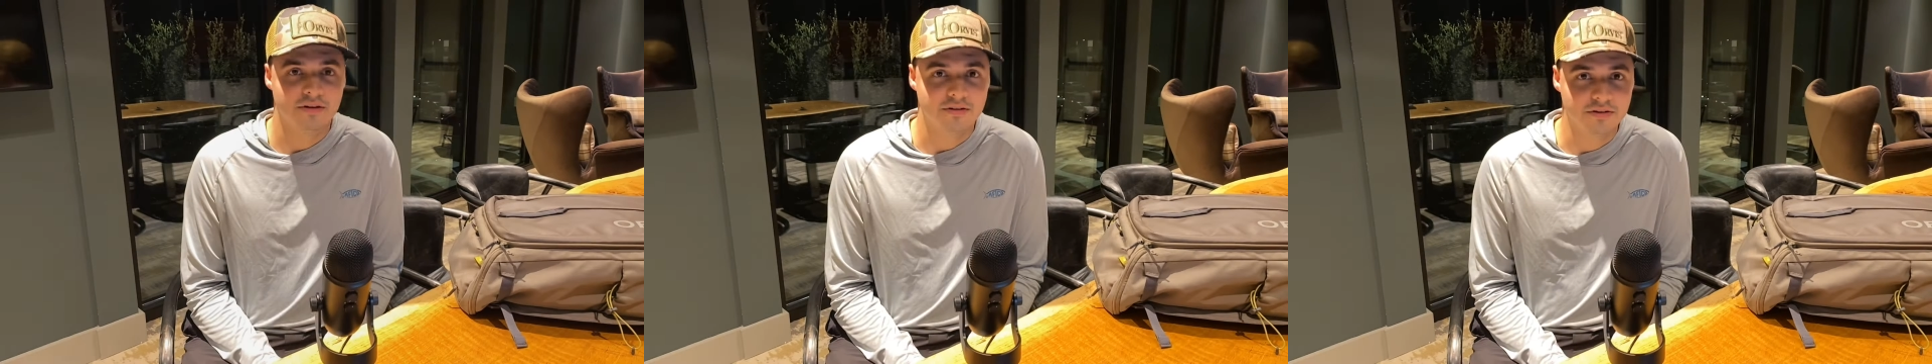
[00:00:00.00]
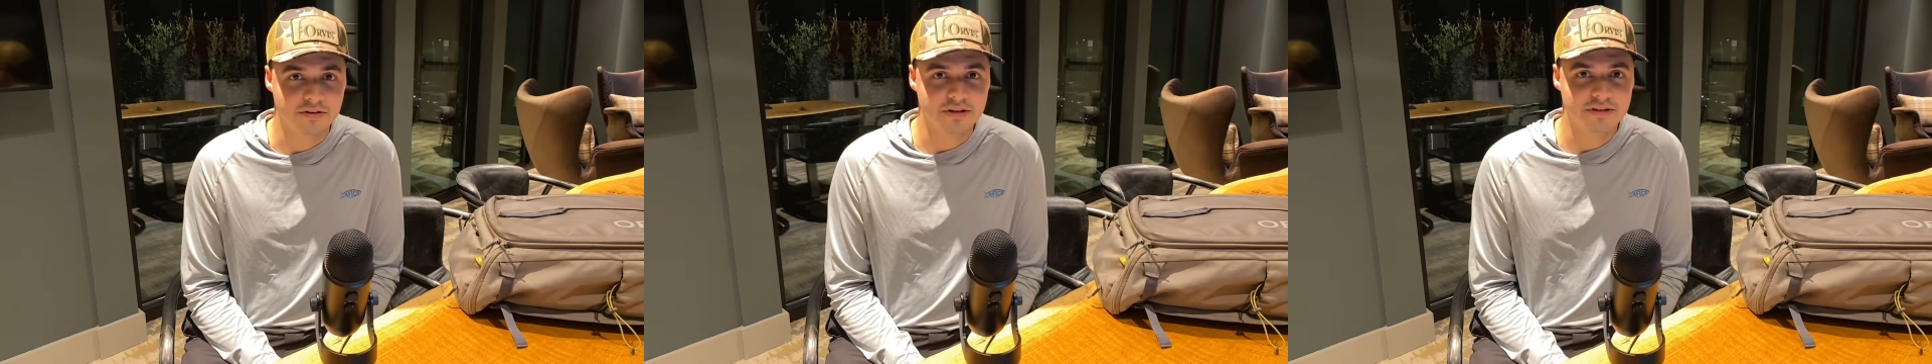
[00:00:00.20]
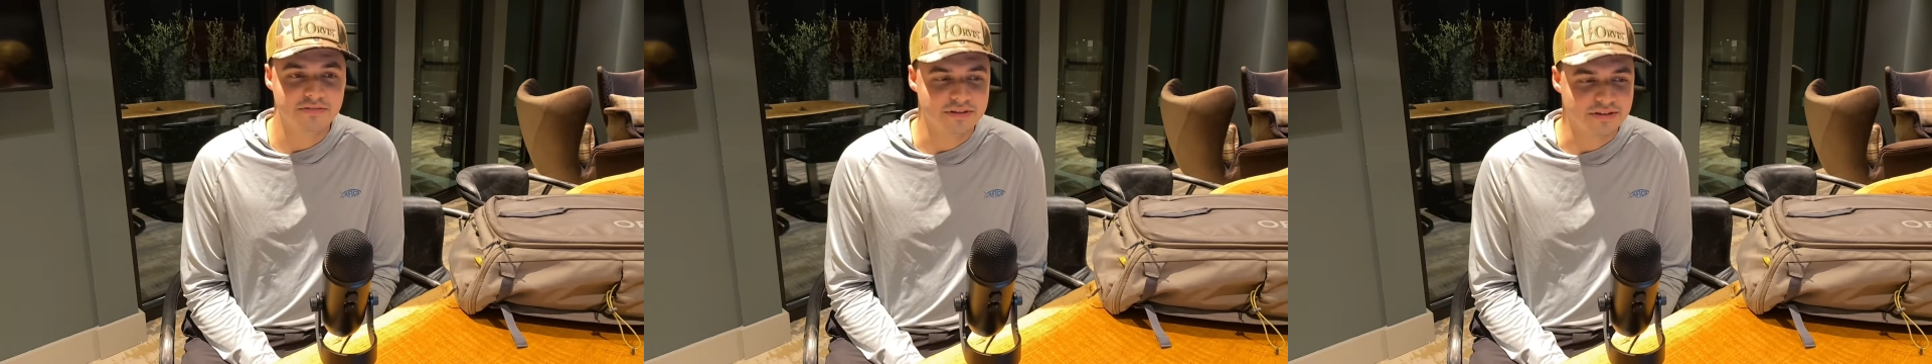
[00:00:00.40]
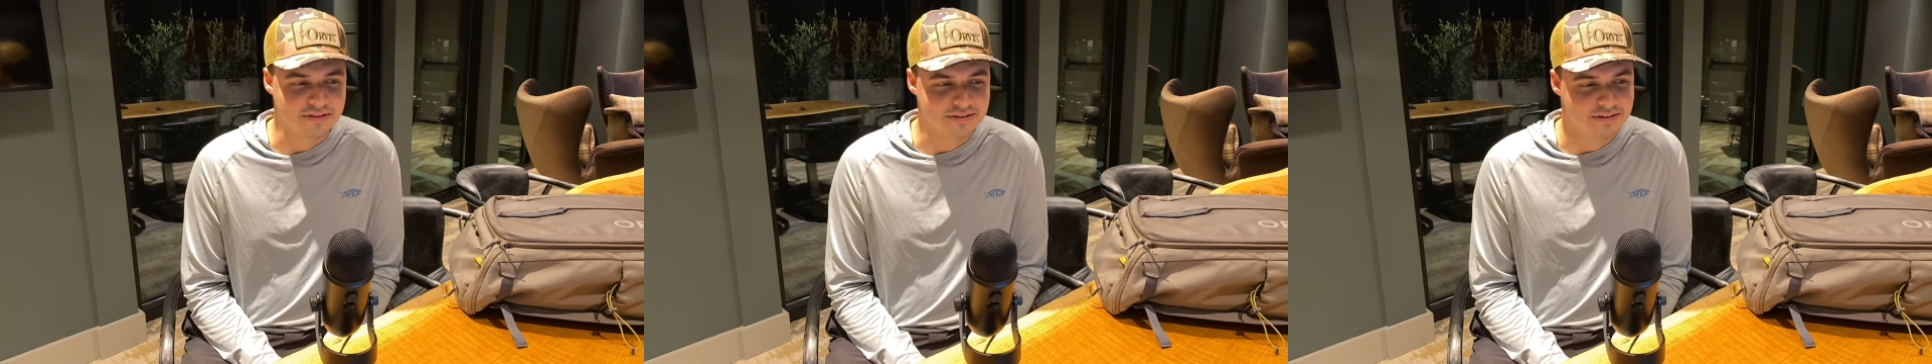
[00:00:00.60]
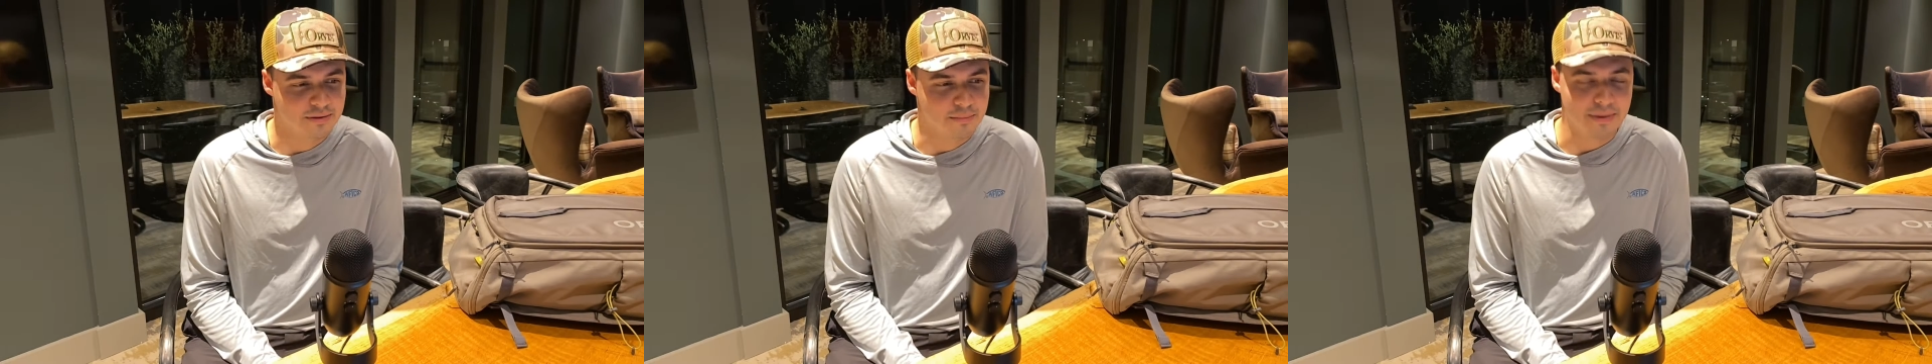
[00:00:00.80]
Good evening.
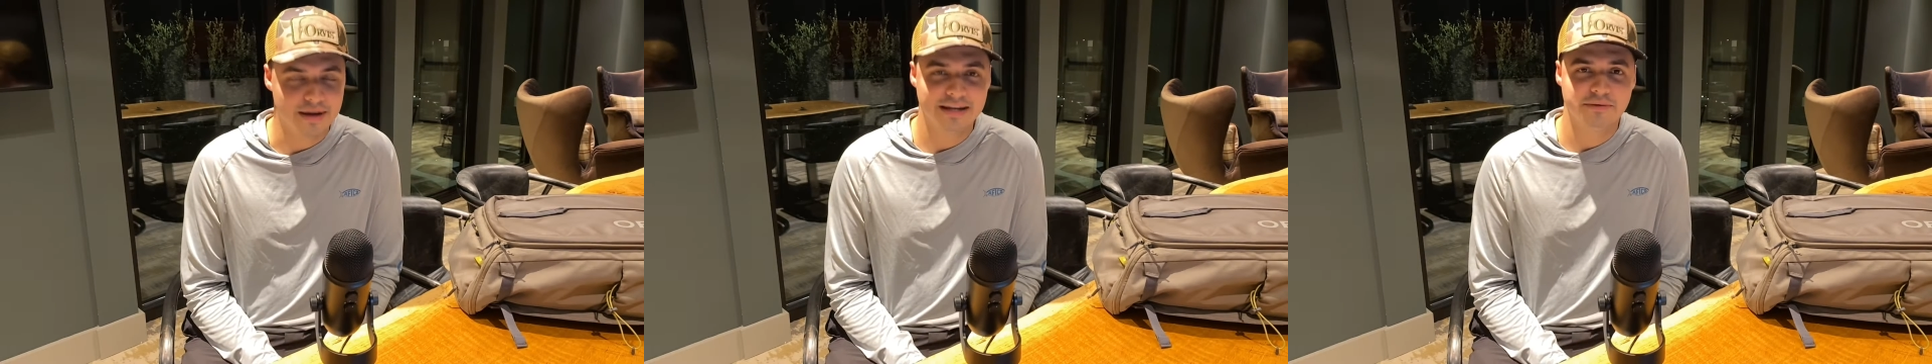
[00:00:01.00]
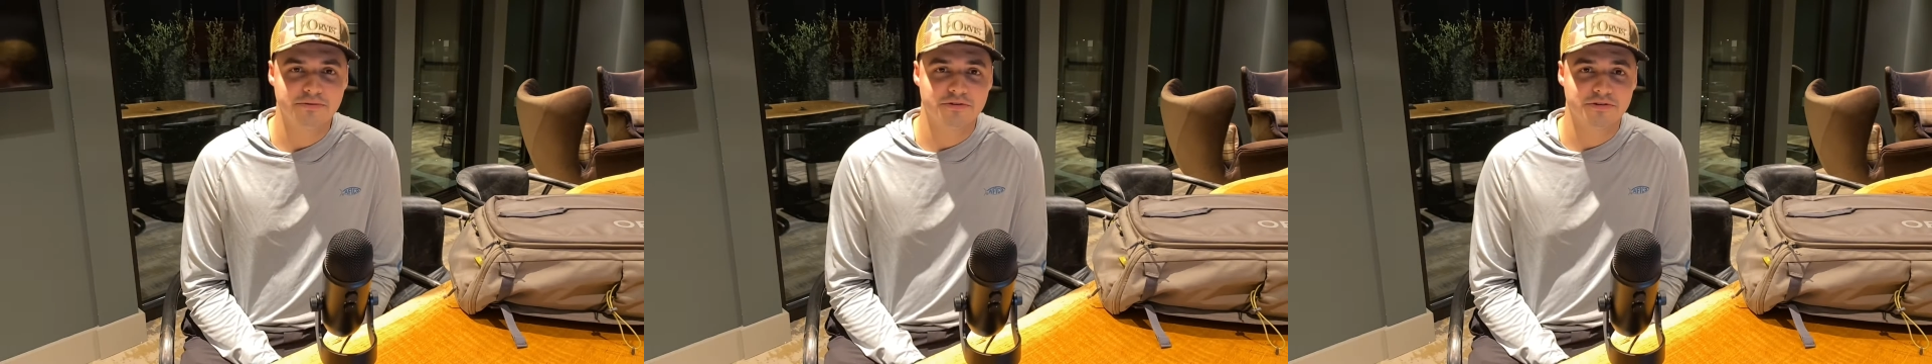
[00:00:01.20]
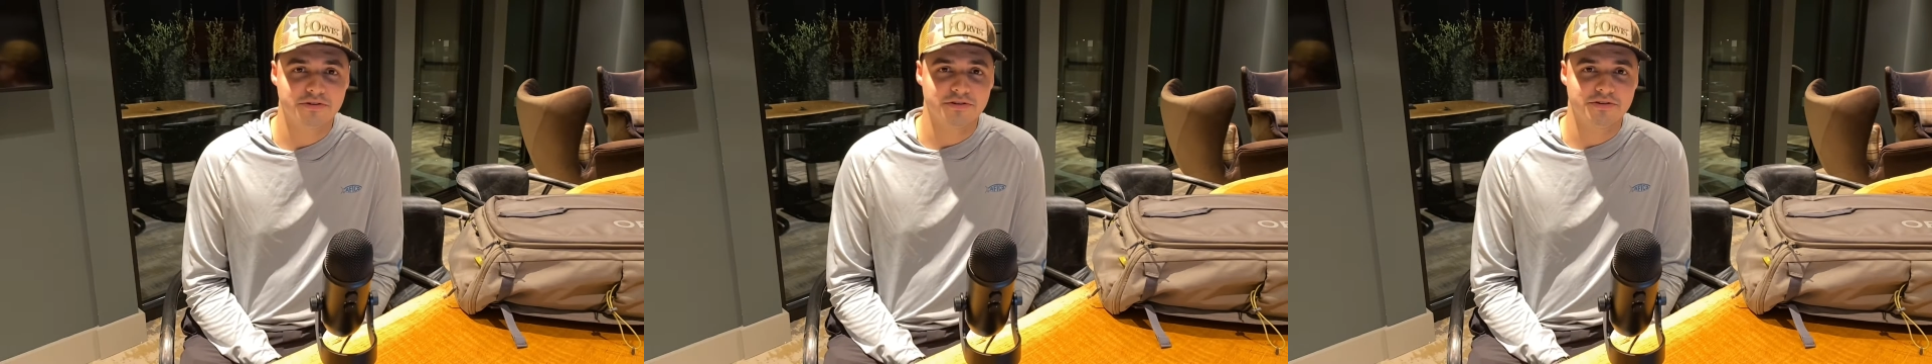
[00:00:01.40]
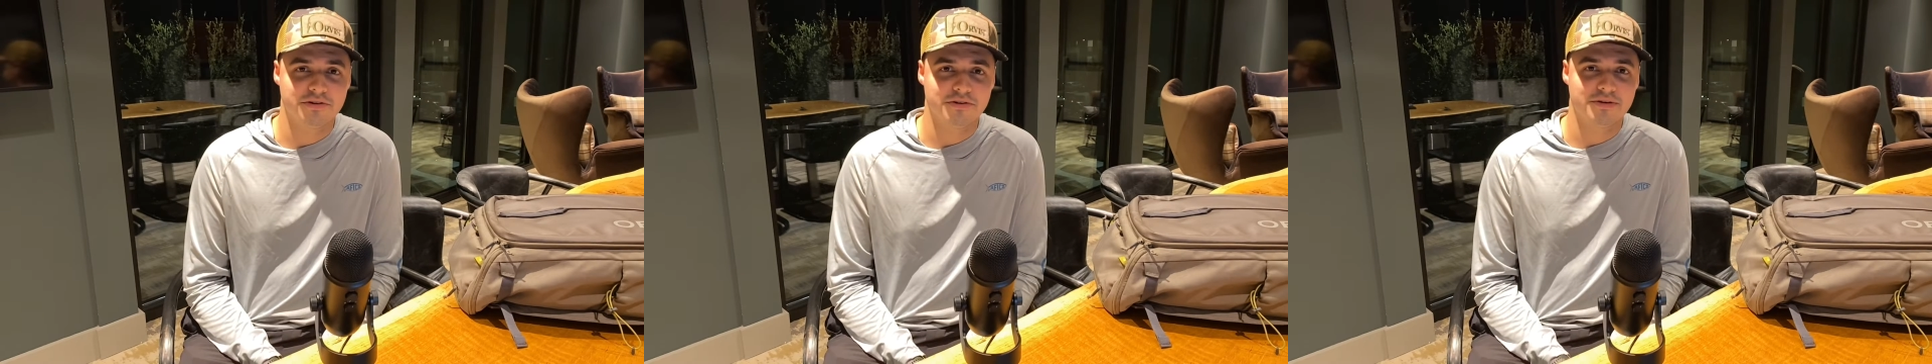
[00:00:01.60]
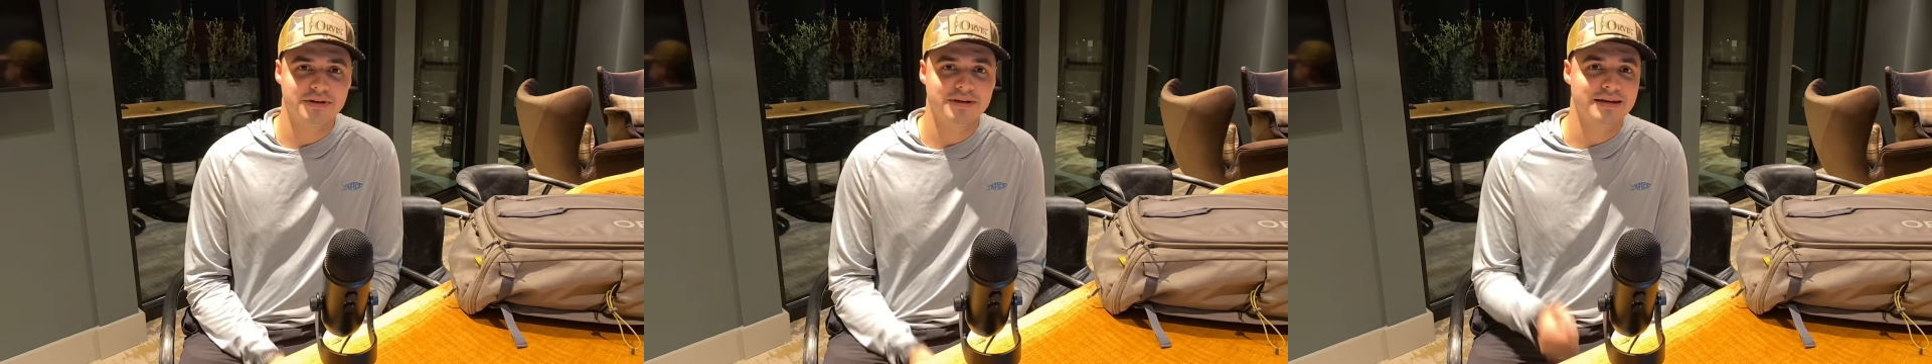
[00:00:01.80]
My name is Christian Tony,